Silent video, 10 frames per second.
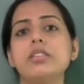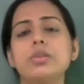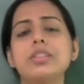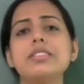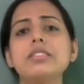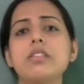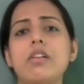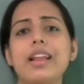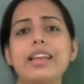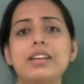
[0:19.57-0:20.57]
So this is
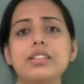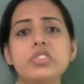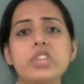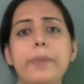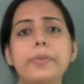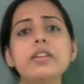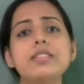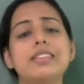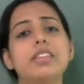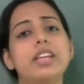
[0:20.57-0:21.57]
not like other chapter, it
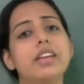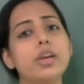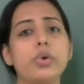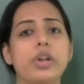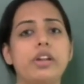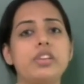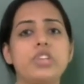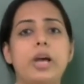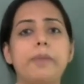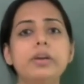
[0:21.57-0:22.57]
is a theory oriented
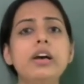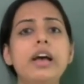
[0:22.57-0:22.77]
chapter